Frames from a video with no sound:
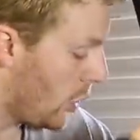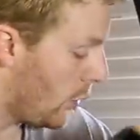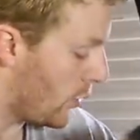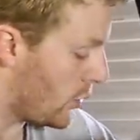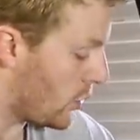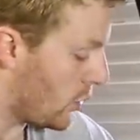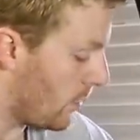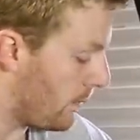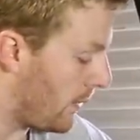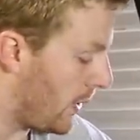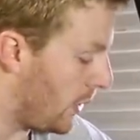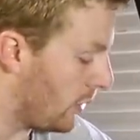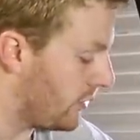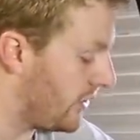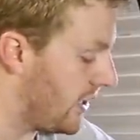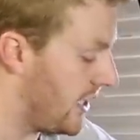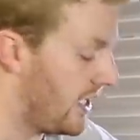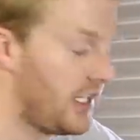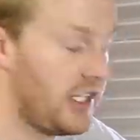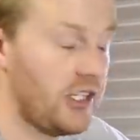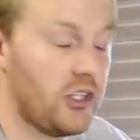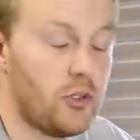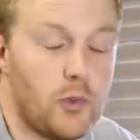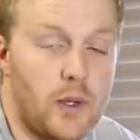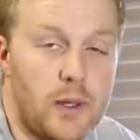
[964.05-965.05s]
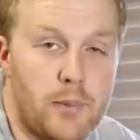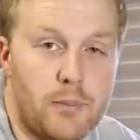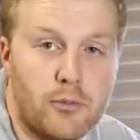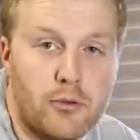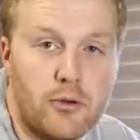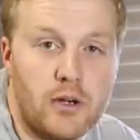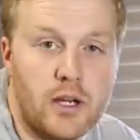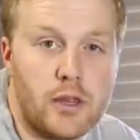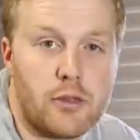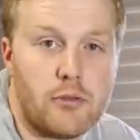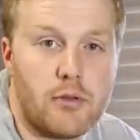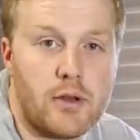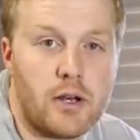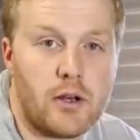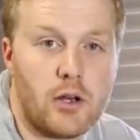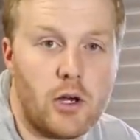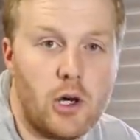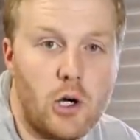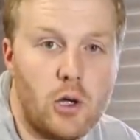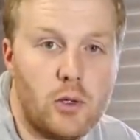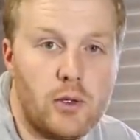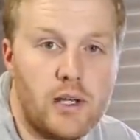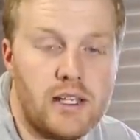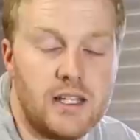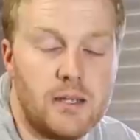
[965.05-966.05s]
which will bolt down into a pre-threaded
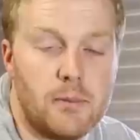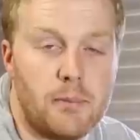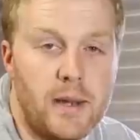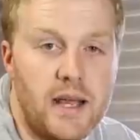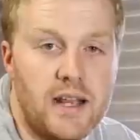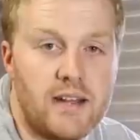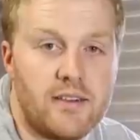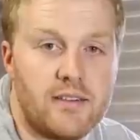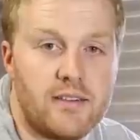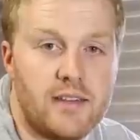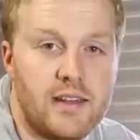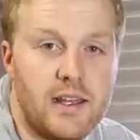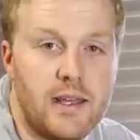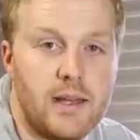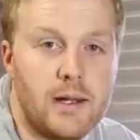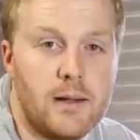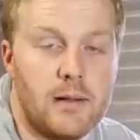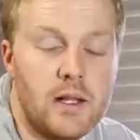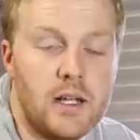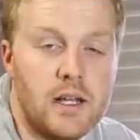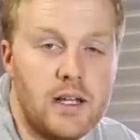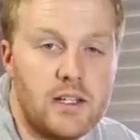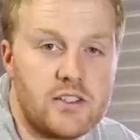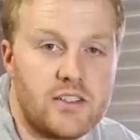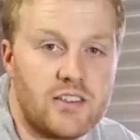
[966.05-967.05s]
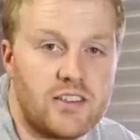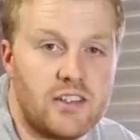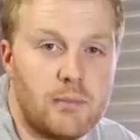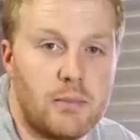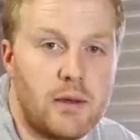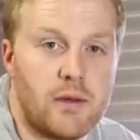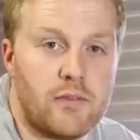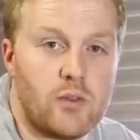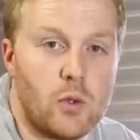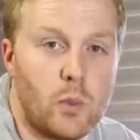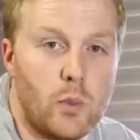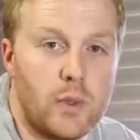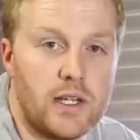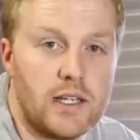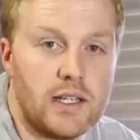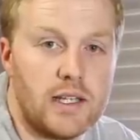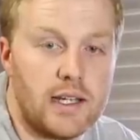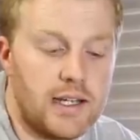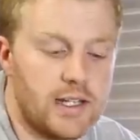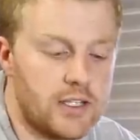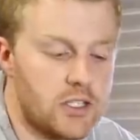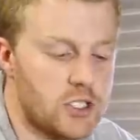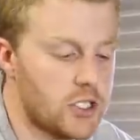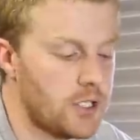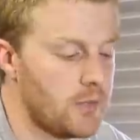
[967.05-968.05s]
hole in the base there, just above the wheel
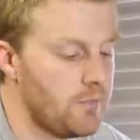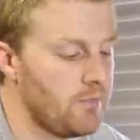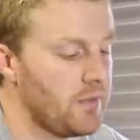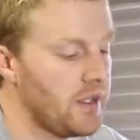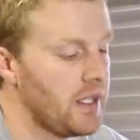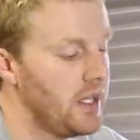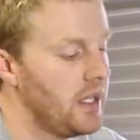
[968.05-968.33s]
arch.